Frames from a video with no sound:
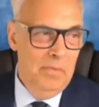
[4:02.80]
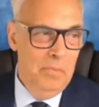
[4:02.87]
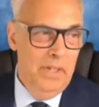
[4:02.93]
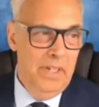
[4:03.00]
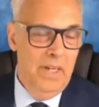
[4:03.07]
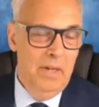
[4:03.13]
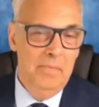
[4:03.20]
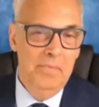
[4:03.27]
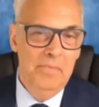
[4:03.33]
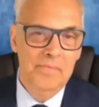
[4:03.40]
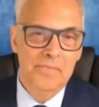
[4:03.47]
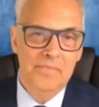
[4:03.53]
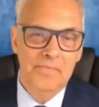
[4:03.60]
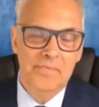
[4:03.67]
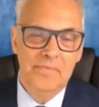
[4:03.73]
But um,
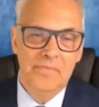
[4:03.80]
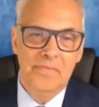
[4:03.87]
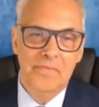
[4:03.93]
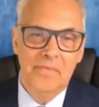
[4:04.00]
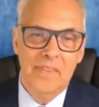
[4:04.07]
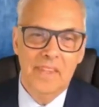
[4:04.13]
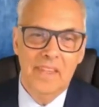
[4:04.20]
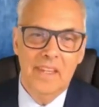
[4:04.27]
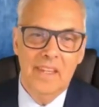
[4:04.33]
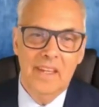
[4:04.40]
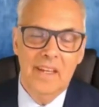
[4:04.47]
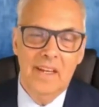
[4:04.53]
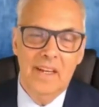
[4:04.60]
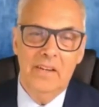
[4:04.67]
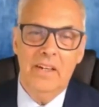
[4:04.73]

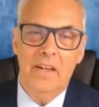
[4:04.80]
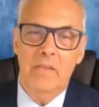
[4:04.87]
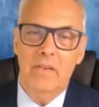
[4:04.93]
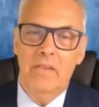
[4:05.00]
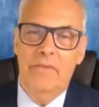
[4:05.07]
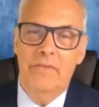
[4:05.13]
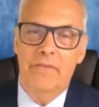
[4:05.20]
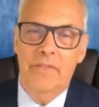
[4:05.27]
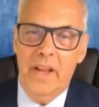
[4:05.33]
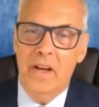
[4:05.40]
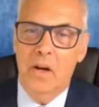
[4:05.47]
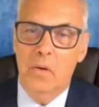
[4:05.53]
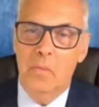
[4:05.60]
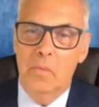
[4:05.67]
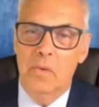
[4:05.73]
I'm getting fed
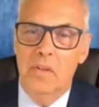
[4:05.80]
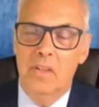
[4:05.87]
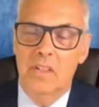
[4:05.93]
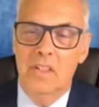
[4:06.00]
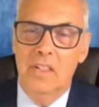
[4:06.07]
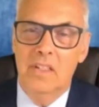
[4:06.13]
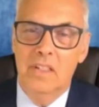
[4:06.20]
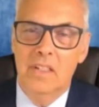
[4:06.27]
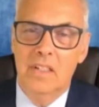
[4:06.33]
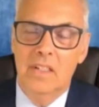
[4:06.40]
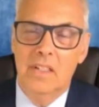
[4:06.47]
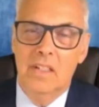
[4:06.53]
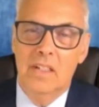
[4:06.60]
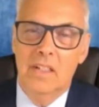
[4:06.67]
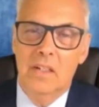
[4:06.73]
up
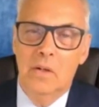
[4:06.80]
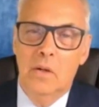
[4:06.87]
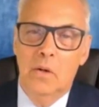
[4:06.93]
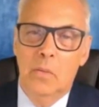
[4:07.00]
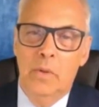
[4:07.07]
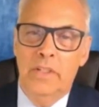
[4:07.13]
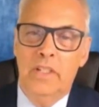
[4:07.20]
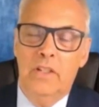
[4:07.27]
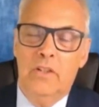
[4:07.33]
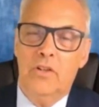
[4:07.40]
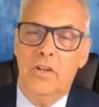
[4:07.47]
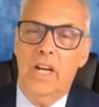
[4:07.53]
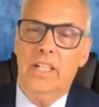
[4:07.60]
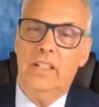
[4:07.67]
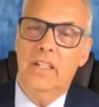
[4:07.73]
with
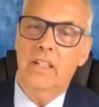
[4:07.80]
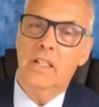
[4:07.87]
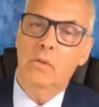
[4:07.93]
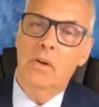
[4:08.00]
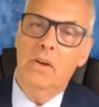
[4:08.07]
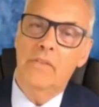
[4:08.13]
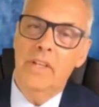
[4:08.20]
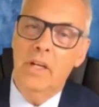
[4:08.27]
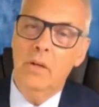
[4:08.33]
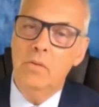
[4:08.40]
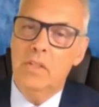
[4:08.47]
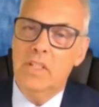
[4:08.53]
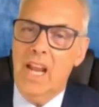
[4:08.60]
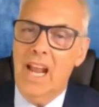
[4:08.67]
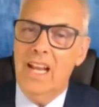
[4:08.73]
detractors who have no
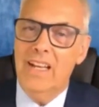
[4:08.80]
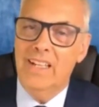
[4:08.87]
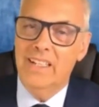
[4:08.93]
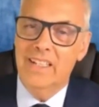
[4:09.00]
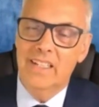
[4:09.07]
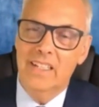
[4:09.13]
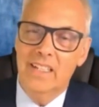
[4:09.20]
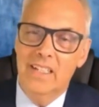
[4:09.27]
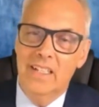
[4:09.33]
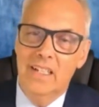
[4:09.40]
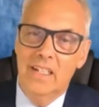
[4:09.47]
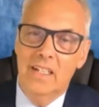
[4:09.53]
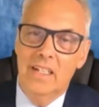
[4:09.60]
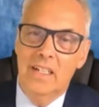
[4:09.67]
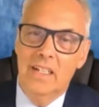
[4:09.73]
talent
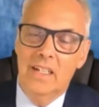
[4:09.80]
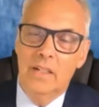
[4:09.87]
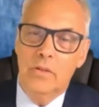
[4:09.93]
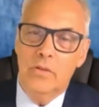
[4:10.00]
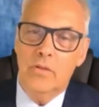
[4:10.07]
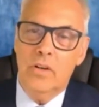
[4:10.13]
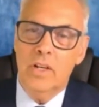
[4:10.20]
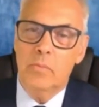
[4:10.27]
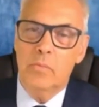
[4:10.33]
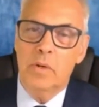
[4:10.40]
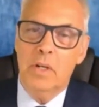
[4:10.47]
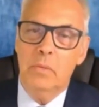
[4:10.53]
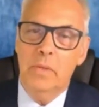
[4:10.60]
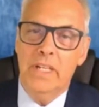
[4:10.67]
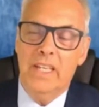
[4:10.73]
trying to
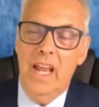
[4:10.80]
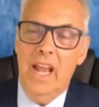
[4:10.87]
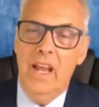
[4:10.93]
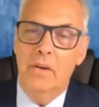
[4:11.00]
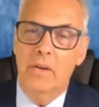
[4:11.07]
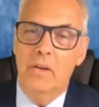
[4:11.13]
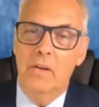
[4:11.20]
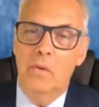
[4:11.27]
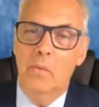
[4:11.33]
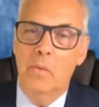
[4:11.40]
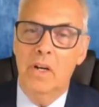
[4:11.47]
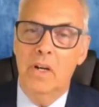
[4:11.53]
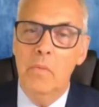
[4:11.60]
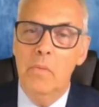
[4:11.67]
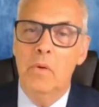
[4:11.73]
bring me down
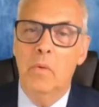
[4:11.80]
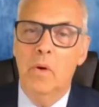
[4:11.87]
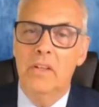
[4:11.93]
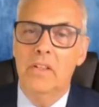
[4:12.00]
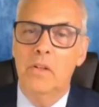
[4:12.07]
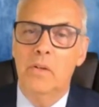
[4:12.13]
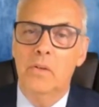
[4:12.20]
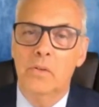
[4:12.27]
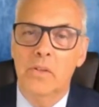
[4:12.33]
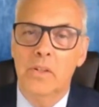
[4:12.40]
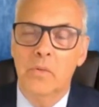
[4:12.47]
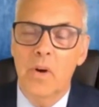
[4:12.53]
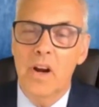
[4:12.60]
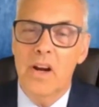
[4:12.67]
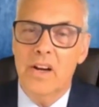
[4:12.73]
when I'm the one doing all the
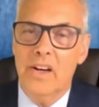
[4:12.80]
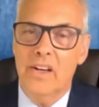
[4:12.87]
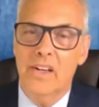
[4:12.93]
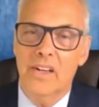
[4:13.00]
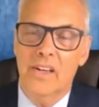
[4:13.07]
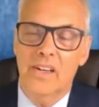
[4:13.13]
work.